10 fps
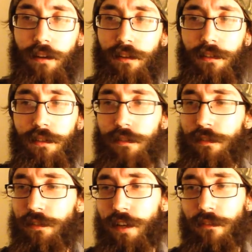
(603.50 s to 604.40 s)

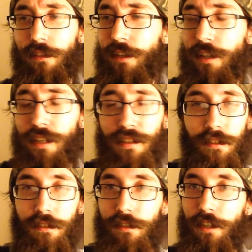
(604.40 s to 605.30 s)

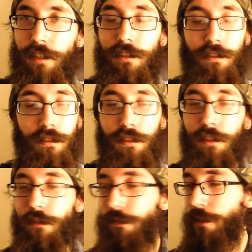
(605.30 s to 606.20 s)
176 or
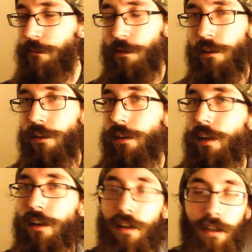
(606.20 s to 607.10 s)
so, somewhere in
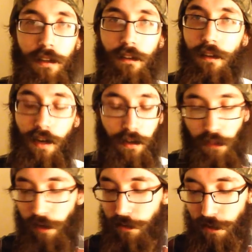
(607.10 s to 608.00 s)
there.
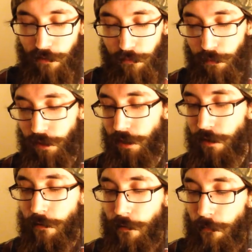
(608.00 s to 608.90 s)
Thanks to everybody.